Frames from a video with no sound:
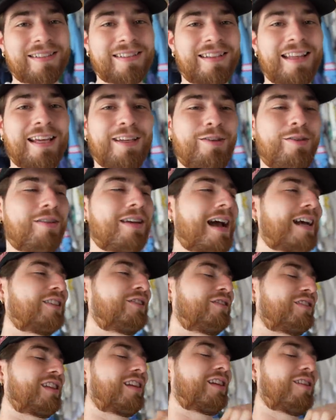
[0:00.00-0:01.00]
Thank you guys
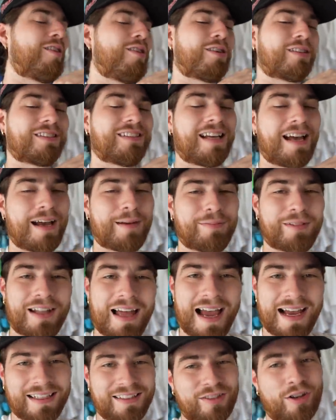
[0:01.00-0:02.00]
for the long time
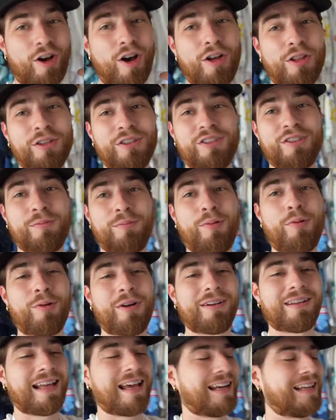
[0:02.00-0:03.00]
likes, all the
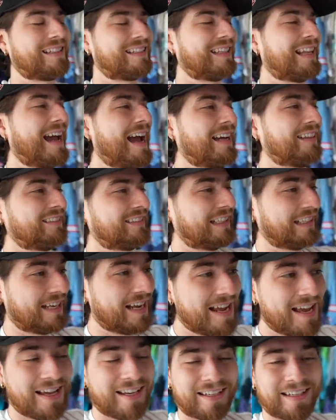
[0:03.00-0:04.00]
support that has lasted,
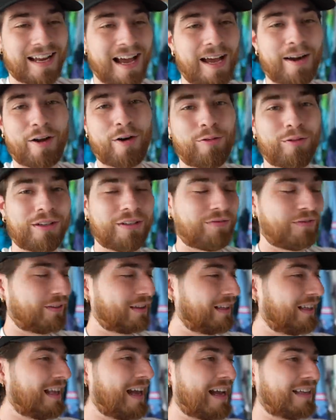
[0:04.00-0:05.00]
not only for
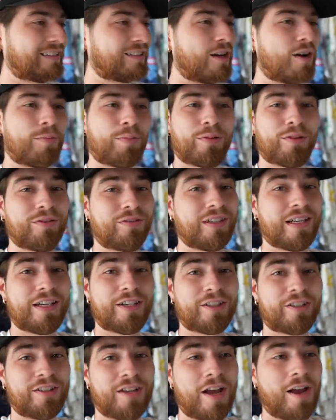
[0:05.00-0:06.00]
the last couple of
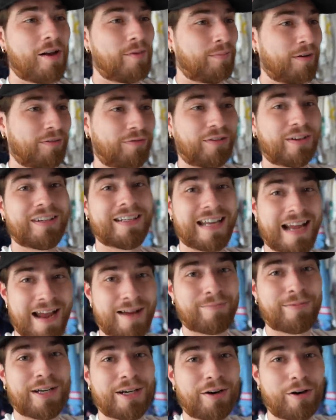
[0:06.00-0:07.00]
years, but for
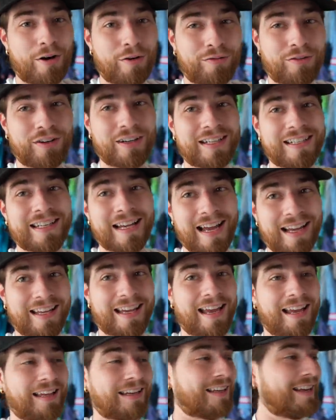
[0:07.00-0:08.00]
damn near over a
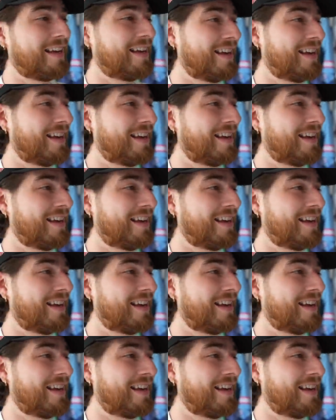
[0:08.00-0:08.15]
decade.